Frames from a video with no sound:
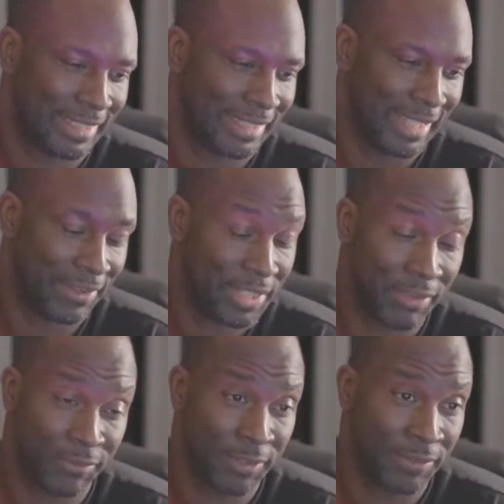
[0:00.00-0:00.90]
F
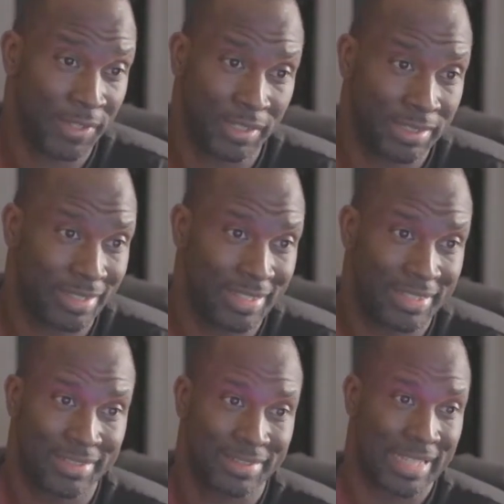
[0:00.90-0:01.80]
seven fifty is
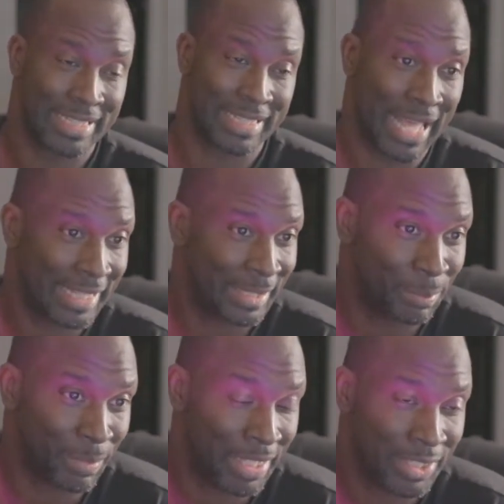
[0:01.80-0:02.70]
is is not the
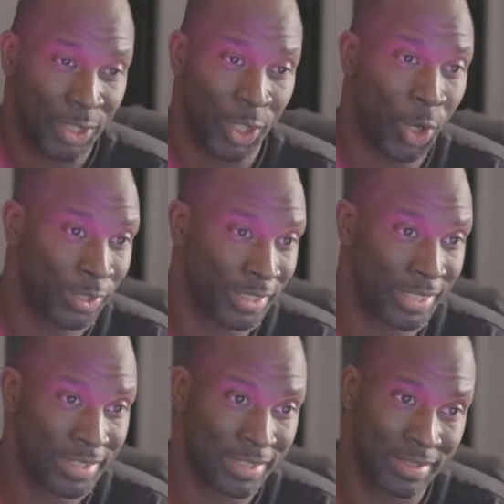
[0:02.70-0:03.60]
best long
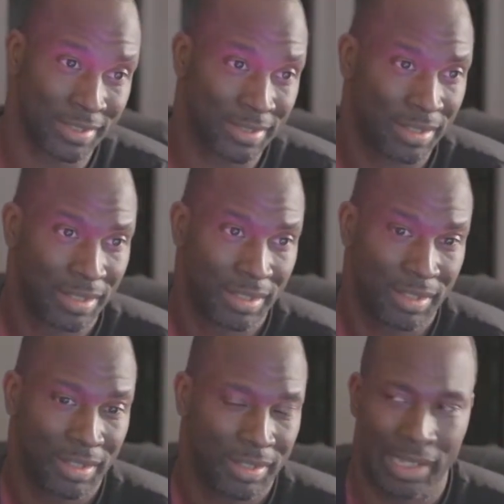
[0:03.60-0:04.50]
distances,
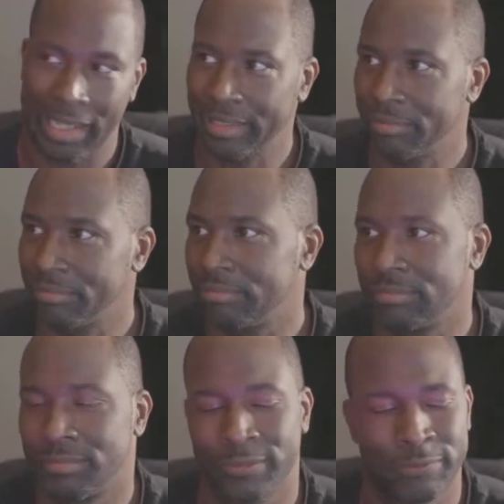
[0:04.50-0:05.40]
like
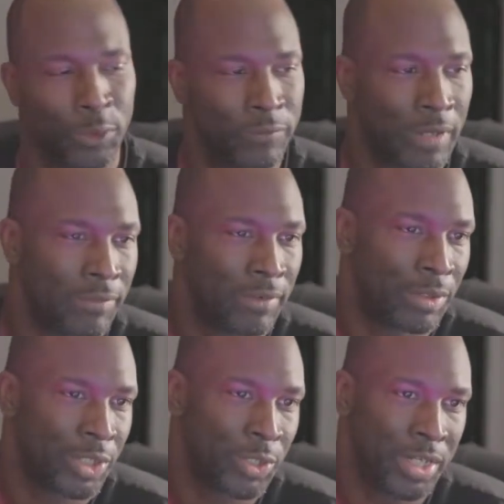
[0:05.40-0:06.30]
four or five hour
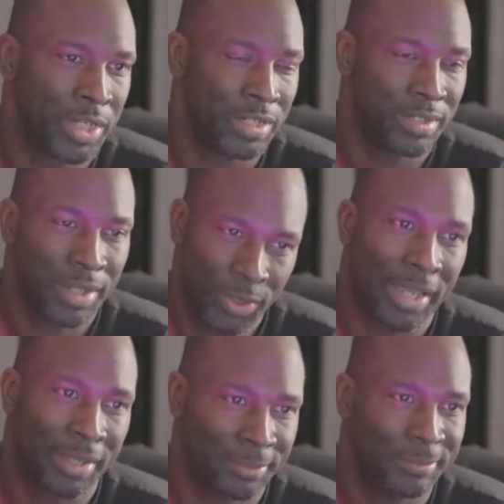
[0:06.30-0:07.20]
stretches.
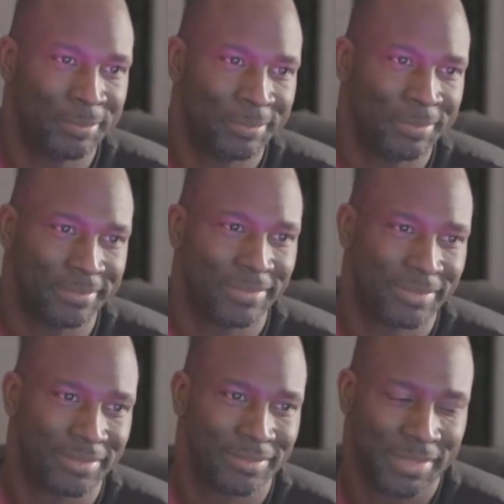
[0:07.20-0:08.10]
Okay,
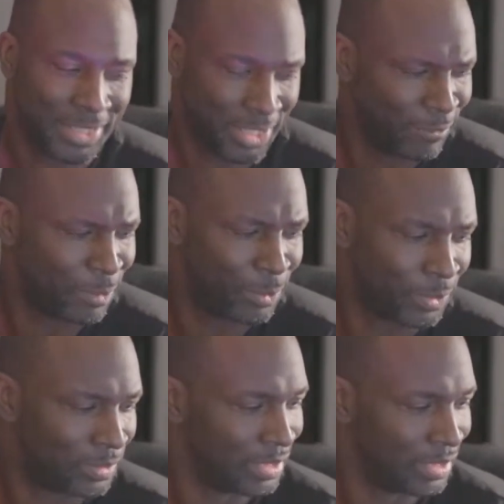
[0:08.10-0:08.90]
it's comfortable.